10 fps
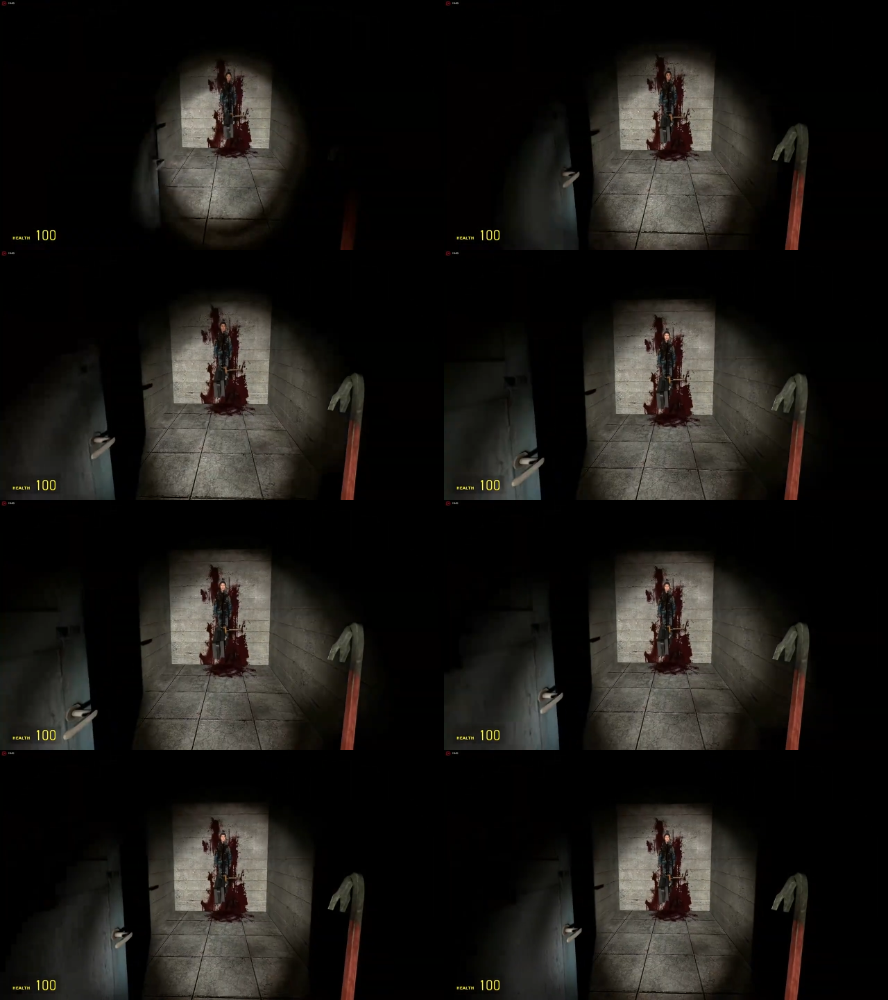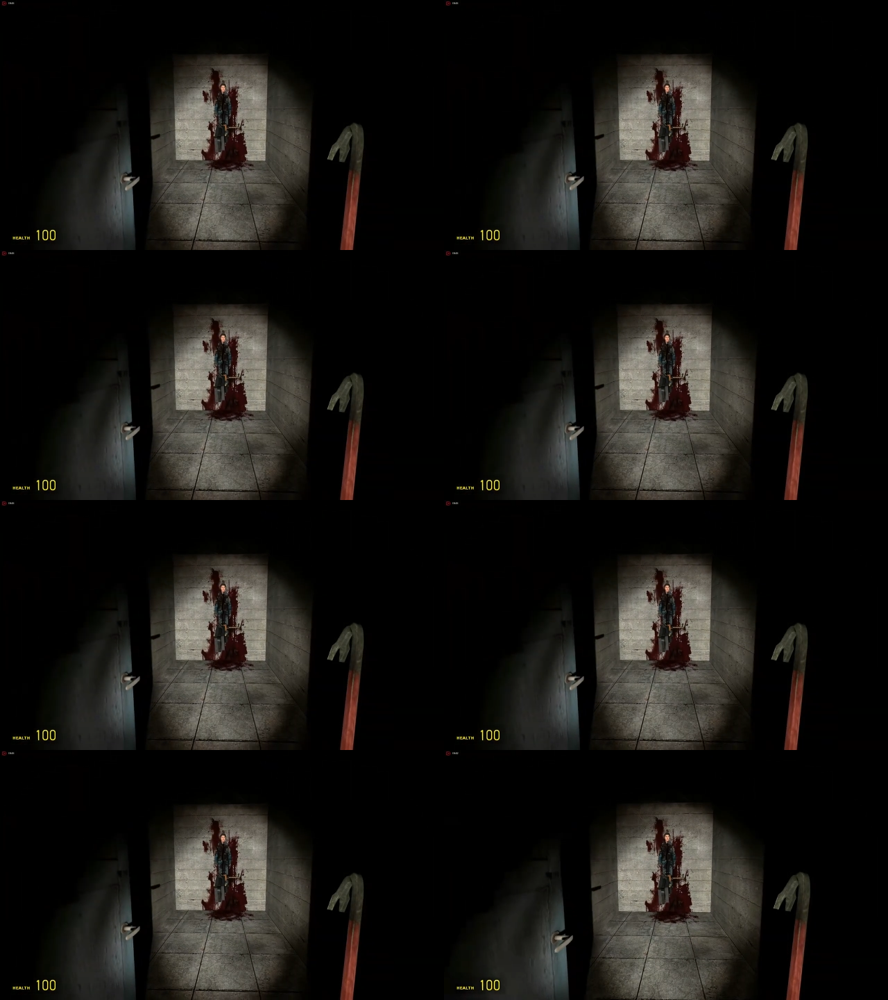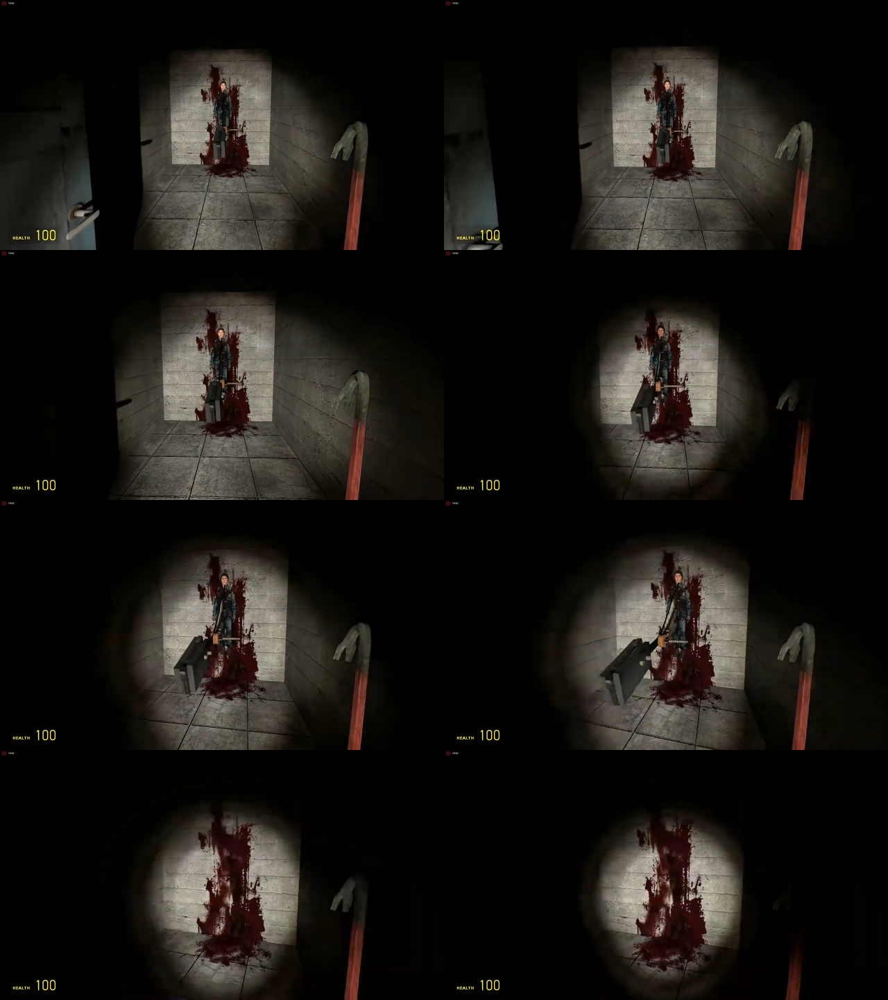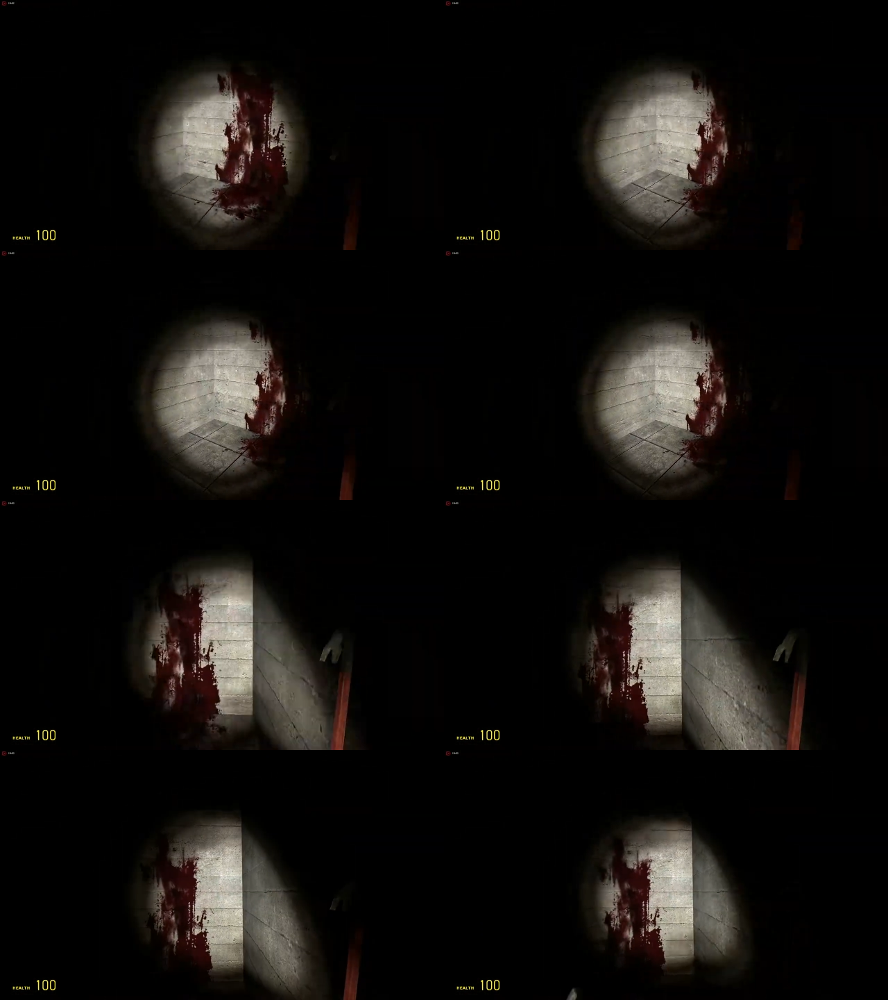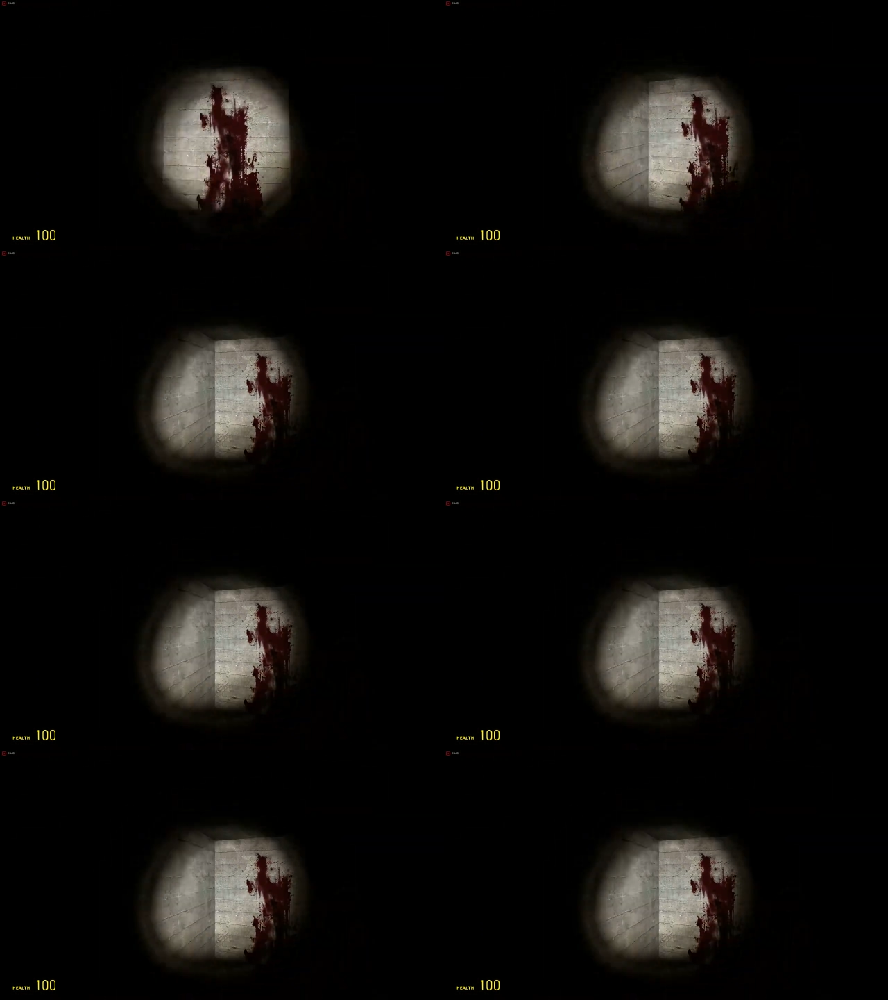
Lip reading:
(no speaker visible)